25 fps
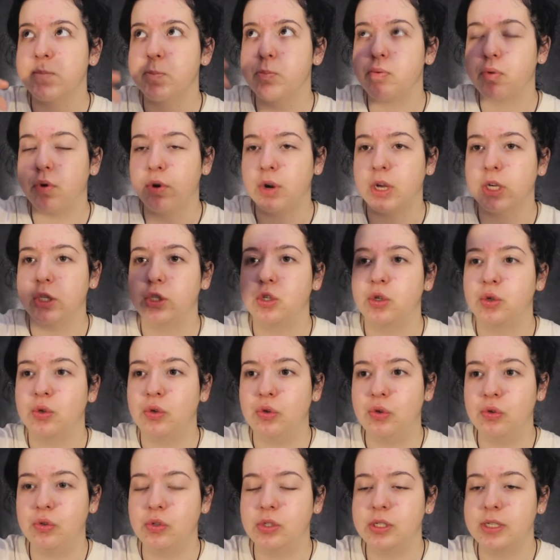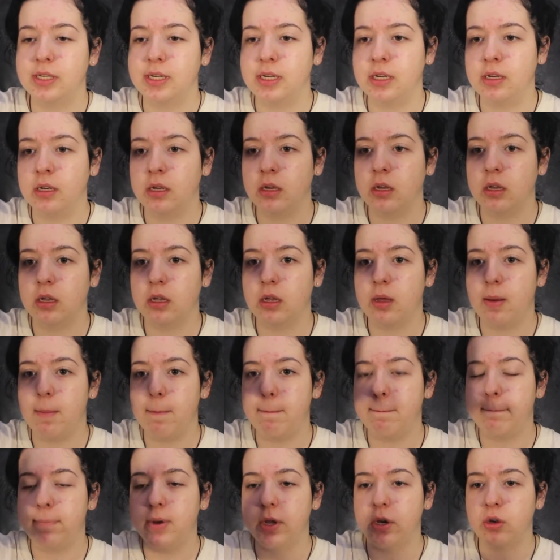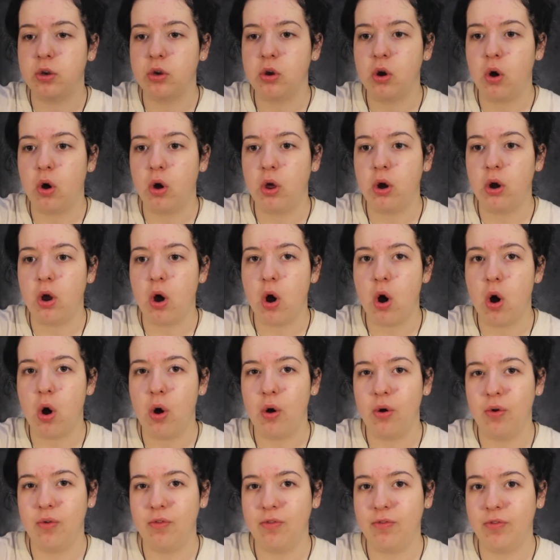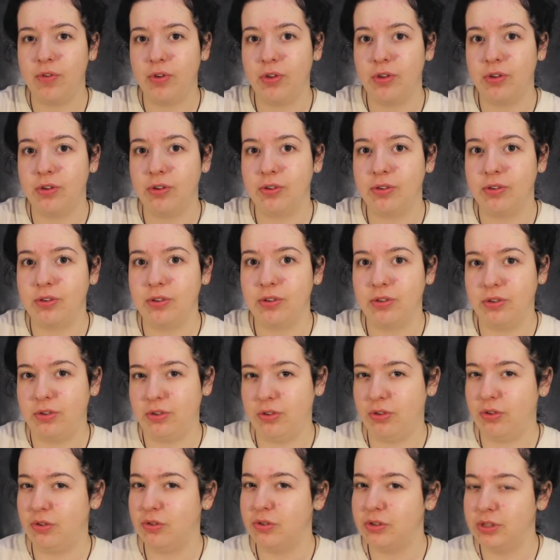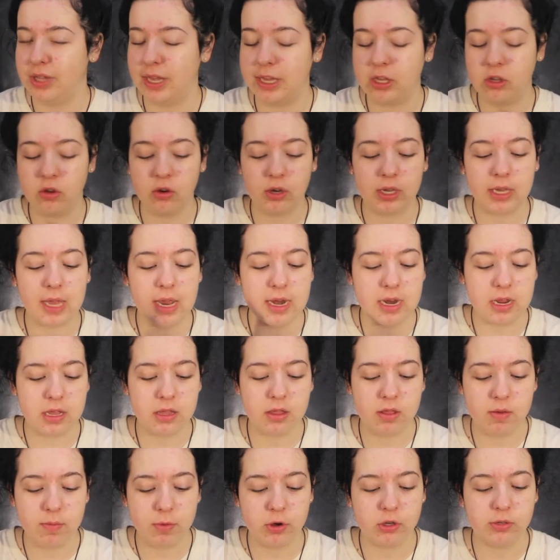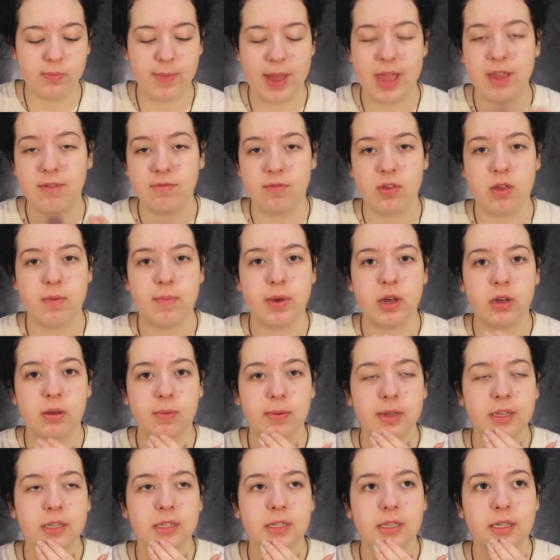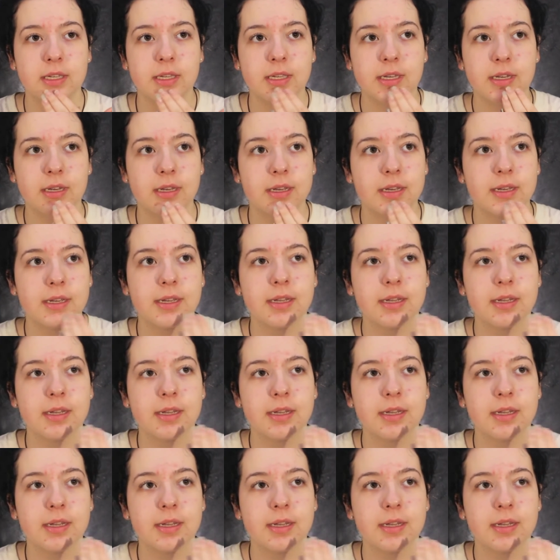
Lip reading: product you're using, but not over, like you're getting the most bang for your buck basically.